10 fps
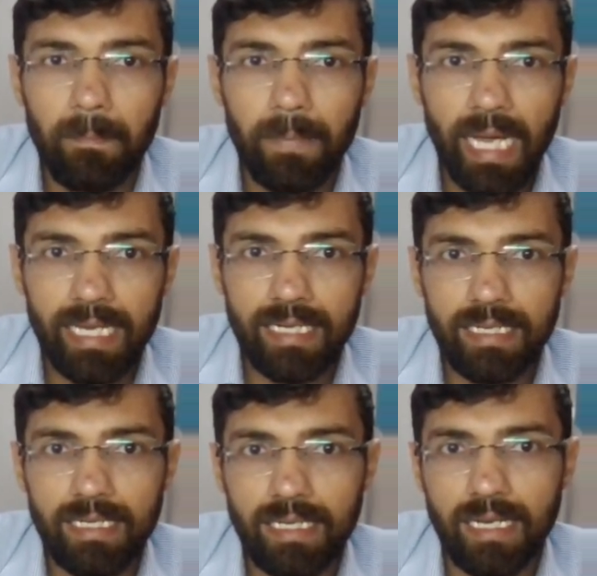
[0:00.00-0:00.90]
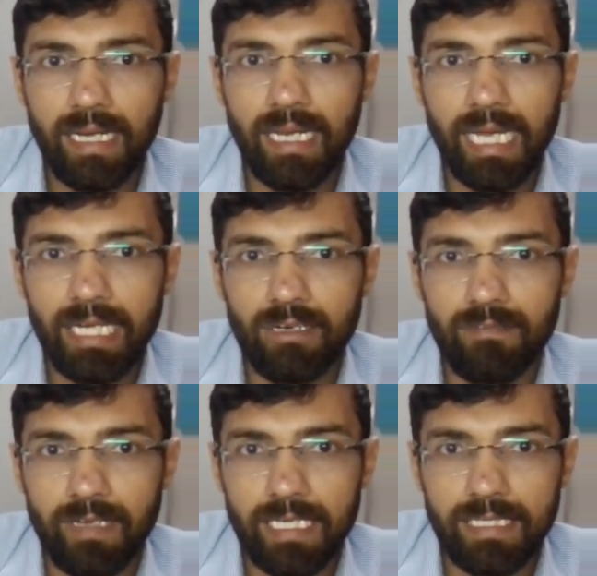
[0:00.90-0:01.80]
parallel line of
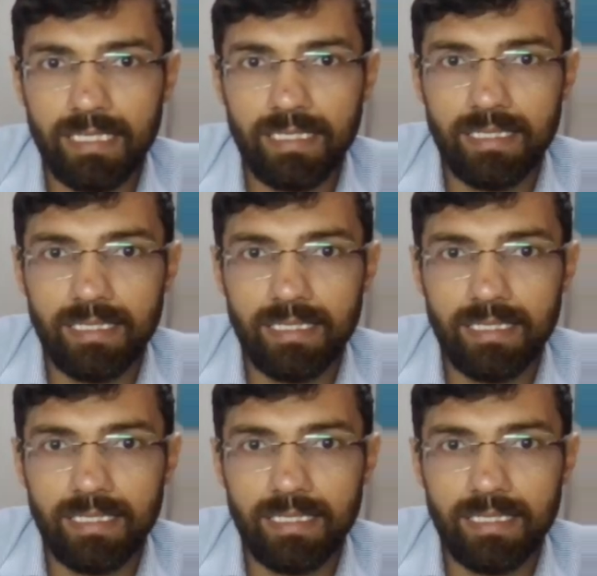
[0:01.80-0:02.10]
action.